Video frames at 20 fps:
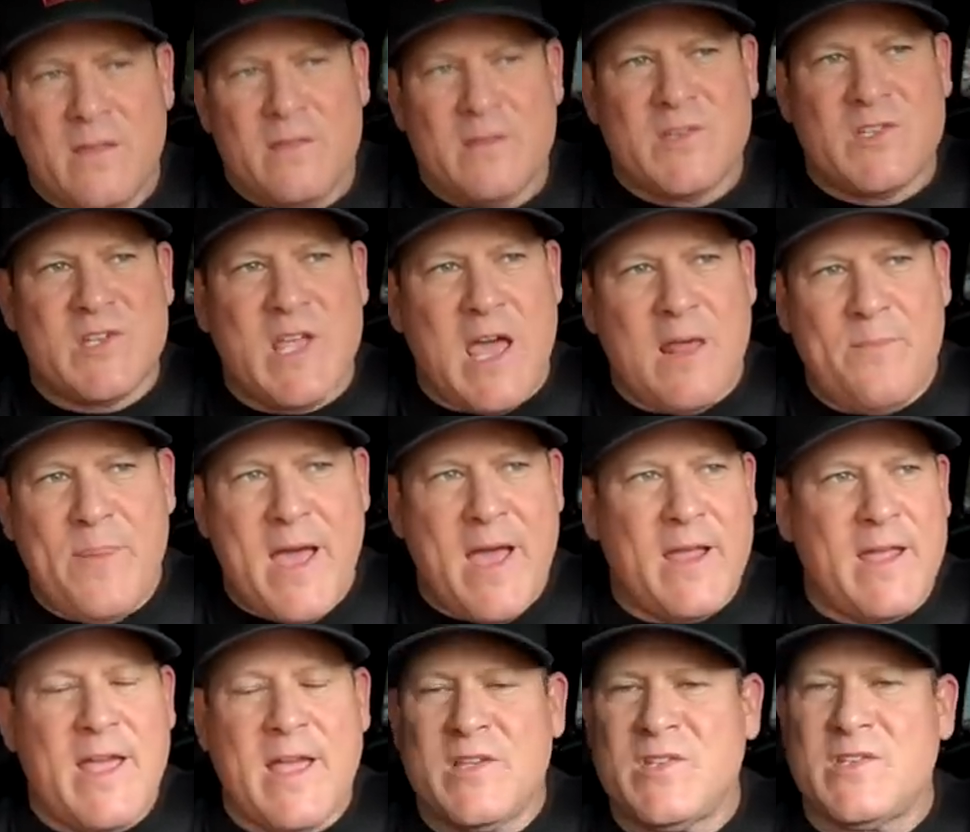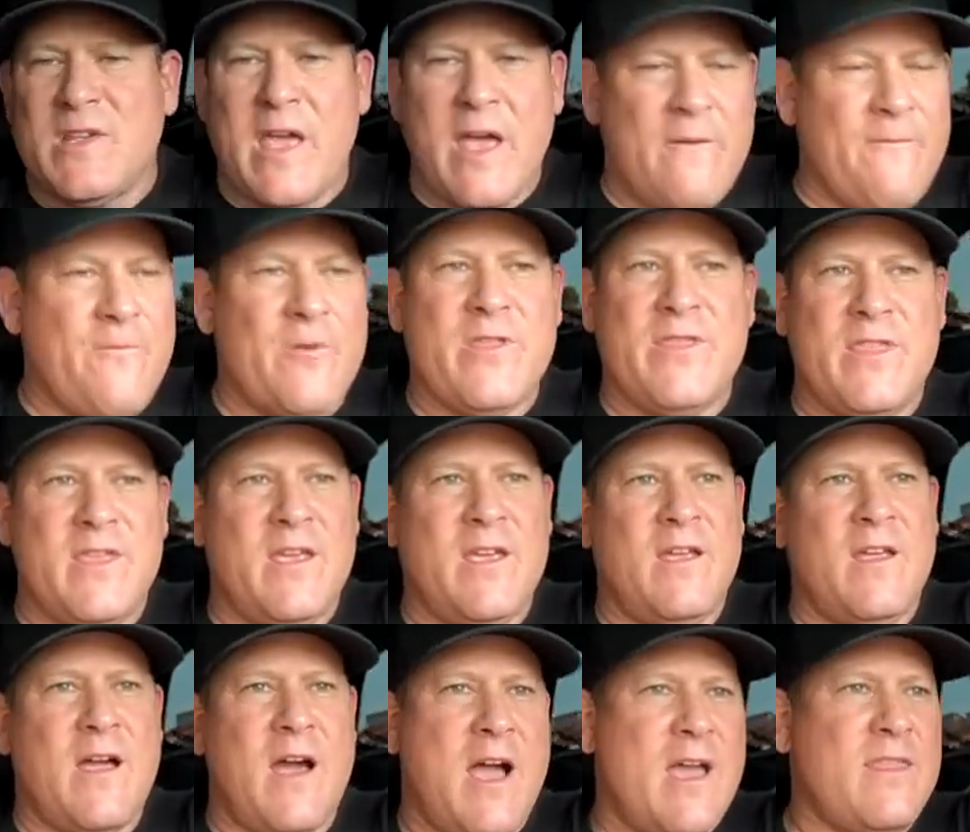The Scat Pack has
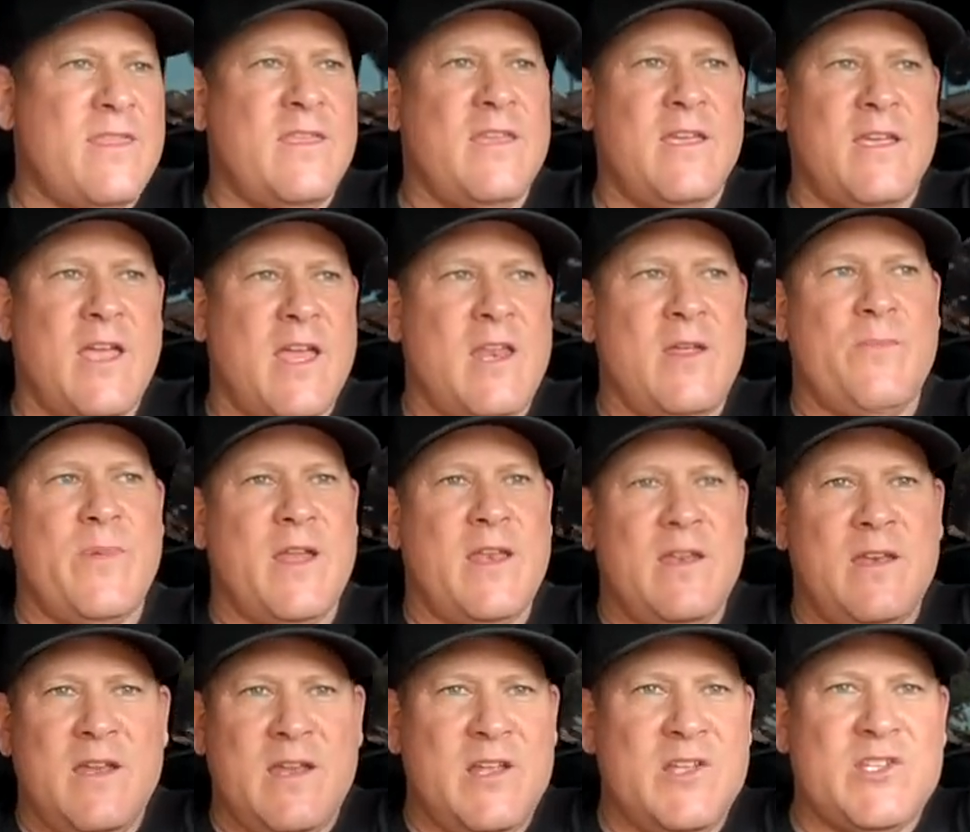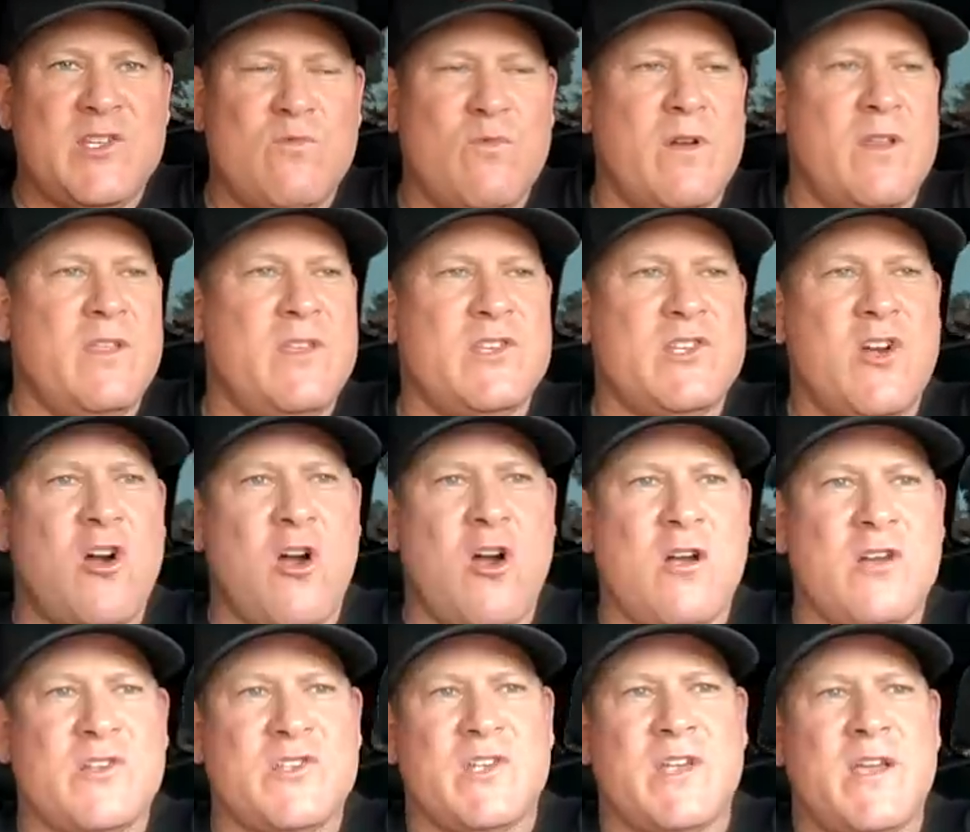everything I think anybody needs in one of these
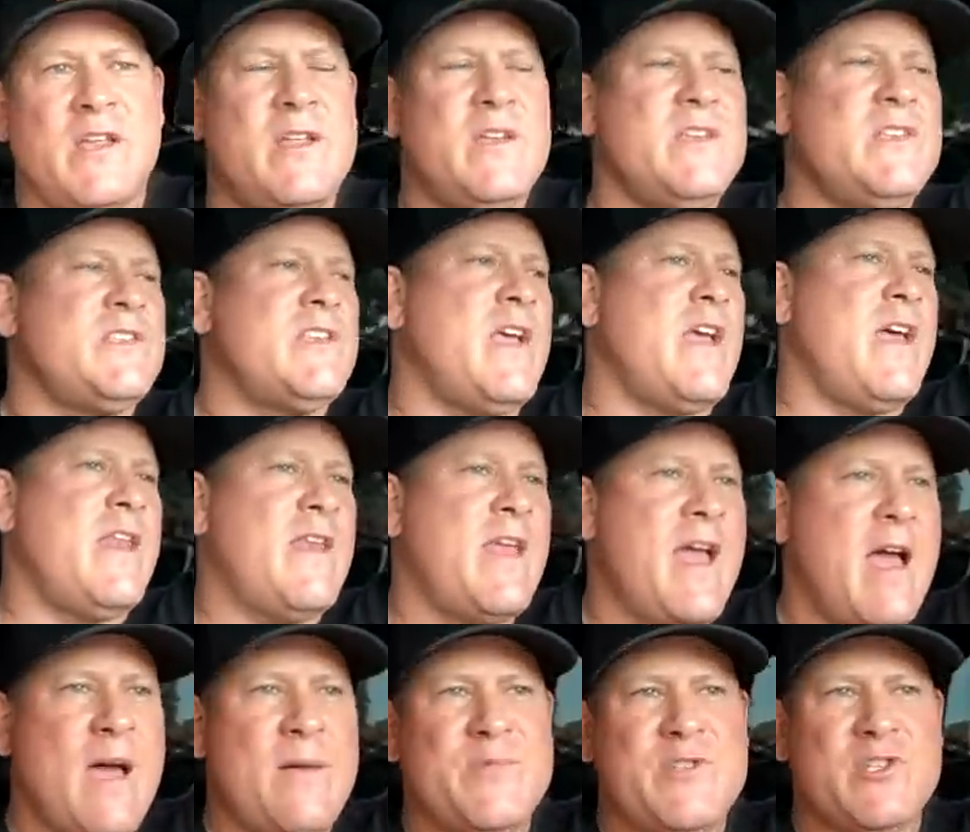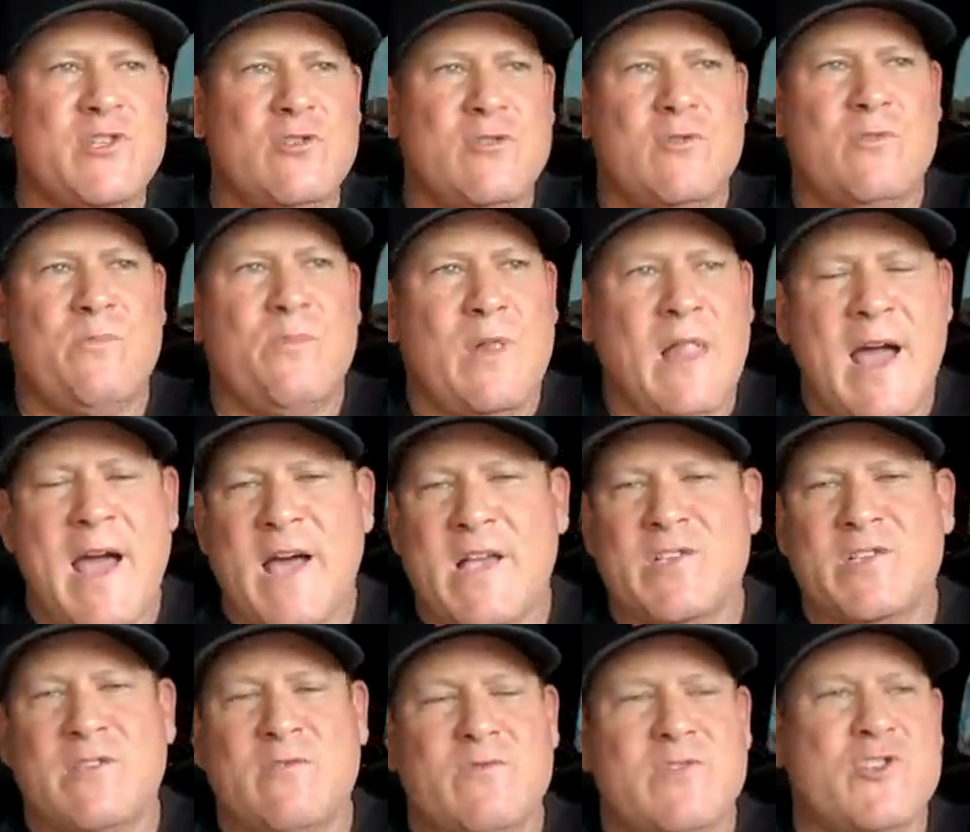cars. It is an absolute
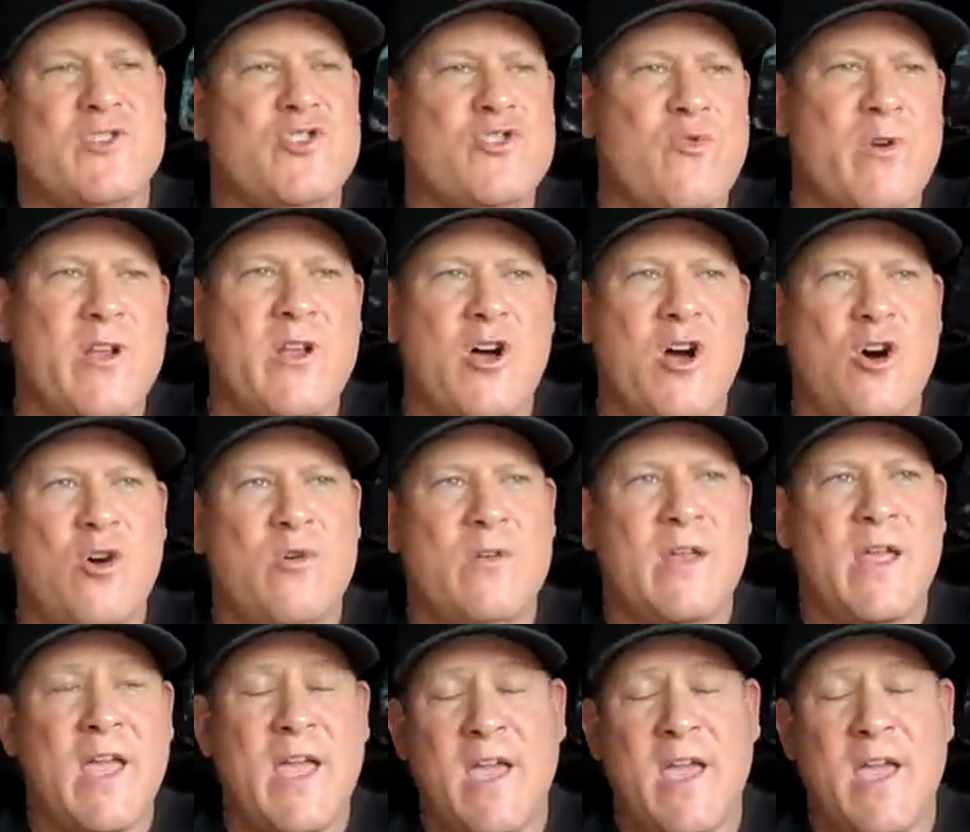blast. It was a joy to own.